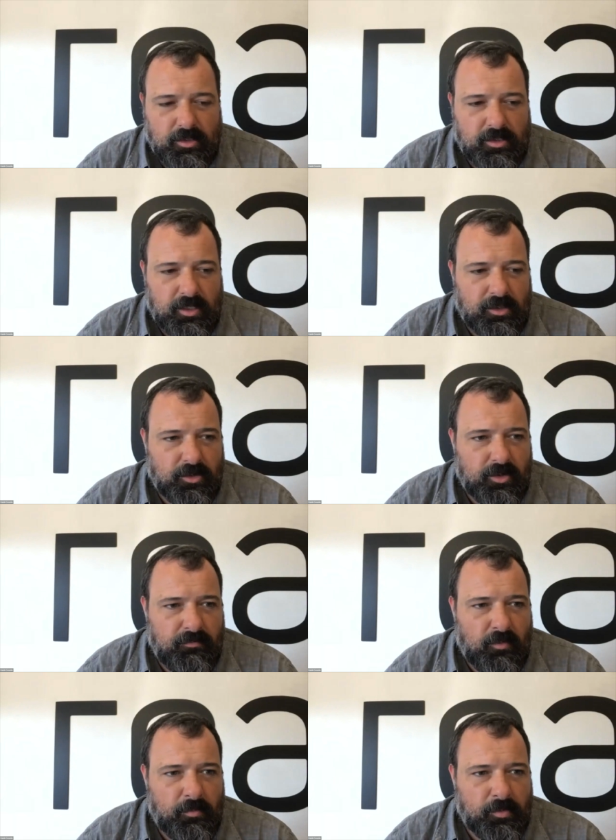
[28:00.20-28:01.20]
is like
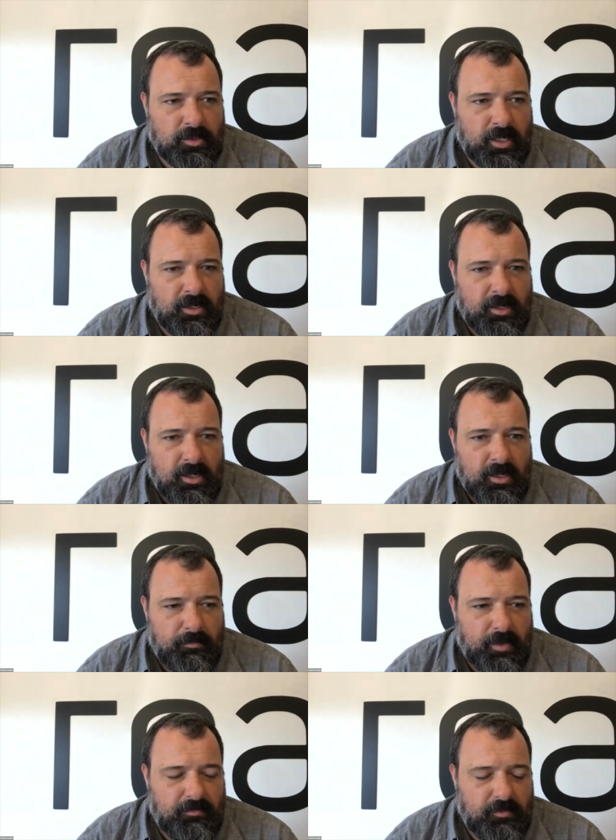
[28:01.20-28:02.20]
34%,
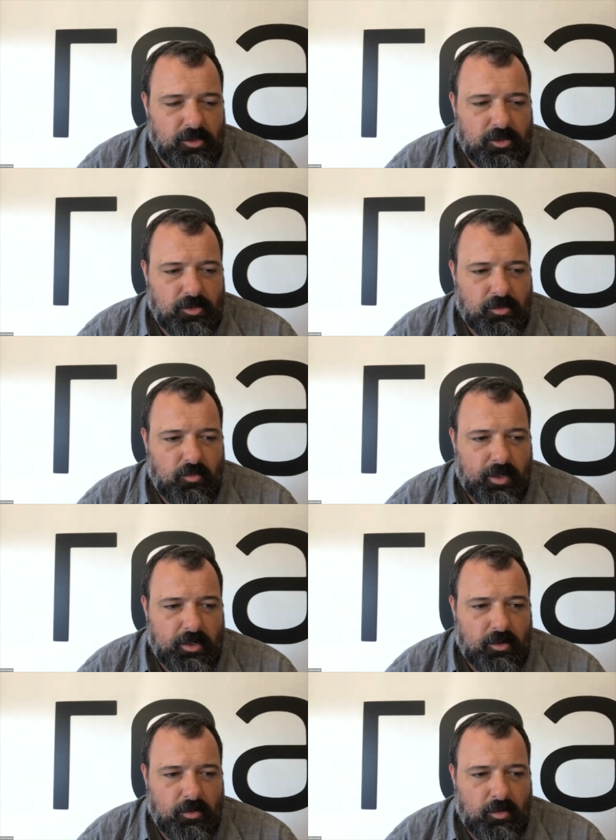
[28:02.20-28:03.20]
but if you just do a
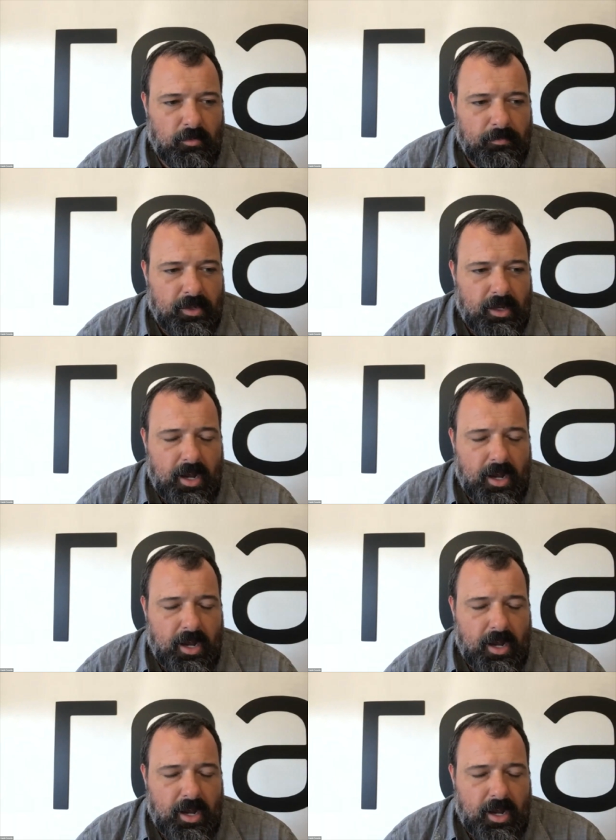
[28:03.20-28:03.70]
quick Google,